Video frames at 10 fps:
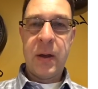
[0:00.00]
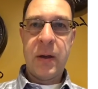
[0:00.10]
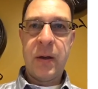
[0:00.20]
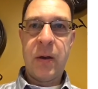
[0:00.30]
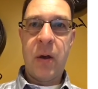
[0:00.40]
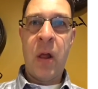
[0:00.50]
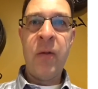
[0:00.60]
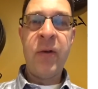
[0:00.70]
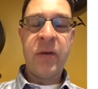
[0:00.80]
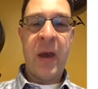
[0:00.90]
uh,
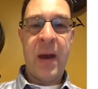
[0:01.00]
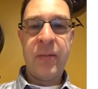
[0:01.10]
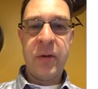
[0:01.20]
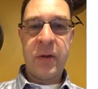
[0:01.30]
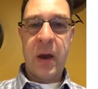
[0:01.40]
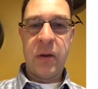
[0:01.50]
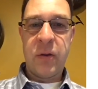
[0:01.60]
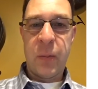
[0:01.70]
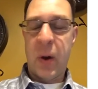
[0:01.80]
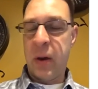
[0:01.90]
all of us have these kind
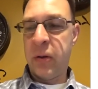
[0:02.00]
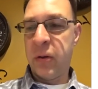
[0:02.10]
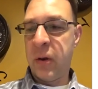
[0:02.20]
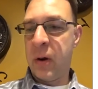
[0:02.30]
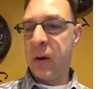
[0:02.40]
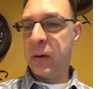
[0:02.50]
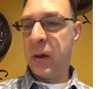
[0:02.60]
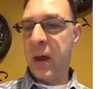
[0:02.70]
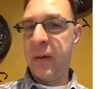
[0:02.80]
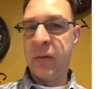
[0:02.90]
of surprises in our
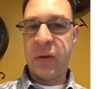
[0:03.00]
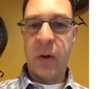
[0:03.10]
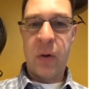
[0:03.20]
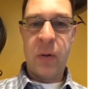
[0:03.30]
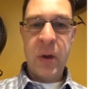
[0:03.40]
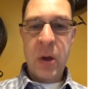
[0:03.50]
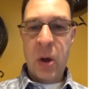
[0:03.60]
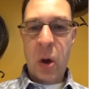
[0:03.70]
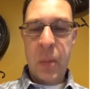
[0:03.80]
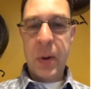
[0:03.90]
life. So
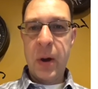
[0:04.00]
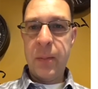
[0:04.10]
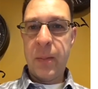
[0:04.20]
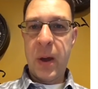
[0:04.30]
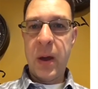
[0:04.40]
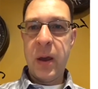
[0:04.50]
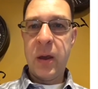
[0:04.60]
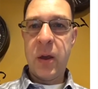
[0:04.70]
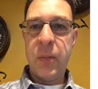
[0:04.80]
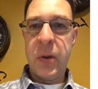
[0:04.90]
open up
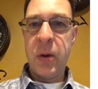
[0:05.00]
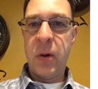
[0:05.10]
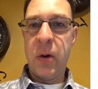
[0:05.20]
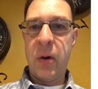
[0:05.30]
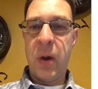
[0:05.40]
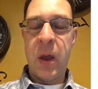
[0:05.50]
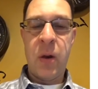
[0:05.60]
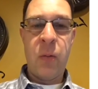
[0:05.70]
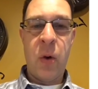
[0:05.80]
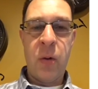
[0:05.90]
my computer,
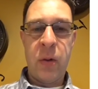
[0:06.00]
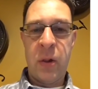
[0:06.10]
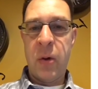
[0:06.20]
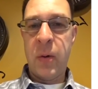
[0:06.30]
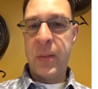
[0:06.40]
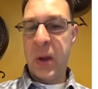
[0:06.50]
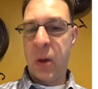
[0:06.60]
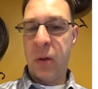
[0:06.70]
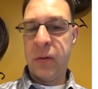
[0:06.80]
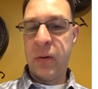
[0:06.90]
and lo and
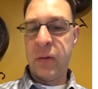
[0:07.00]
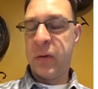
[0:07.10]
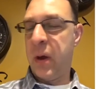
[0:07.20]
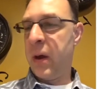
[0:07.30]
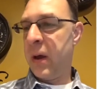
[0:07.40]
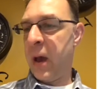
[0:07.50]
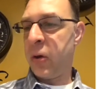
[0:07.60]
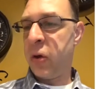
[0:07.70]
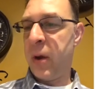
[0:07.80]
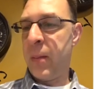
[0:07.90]
behold, there's uh,
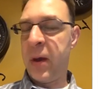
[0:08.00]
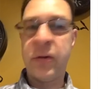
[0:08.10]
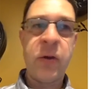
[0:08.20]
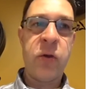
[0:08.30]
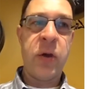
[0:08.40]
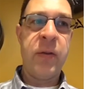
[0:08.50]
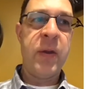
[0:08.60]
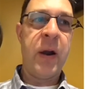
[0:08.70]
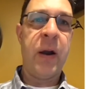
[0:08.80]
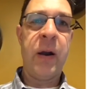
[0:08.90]
actually a message
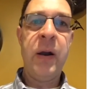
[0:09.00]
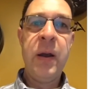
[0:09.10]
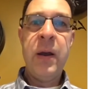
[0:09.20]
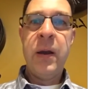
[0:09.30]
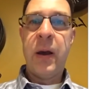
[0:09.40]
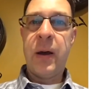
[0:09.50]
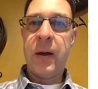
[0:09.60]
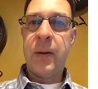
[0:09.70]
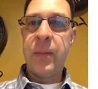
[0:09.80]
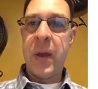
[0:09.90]
in there
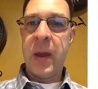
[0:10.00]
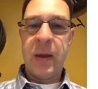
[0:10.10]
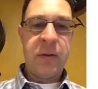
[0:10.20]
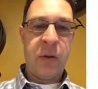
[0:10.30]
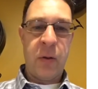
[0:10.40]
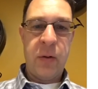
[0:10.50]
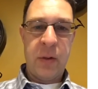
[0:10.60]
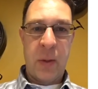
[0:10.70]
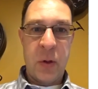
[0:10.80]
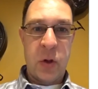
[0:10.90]
um, and so
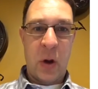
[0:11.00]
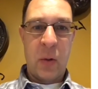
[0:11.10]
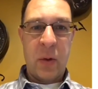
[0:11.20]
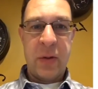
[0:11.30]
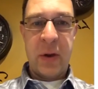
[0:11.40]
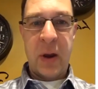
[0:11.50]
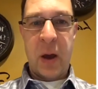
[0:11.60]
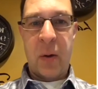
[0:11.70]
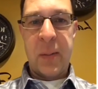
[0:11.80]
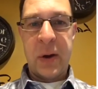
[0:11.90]
let me share it with you
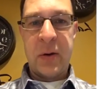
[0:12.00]
now. I'm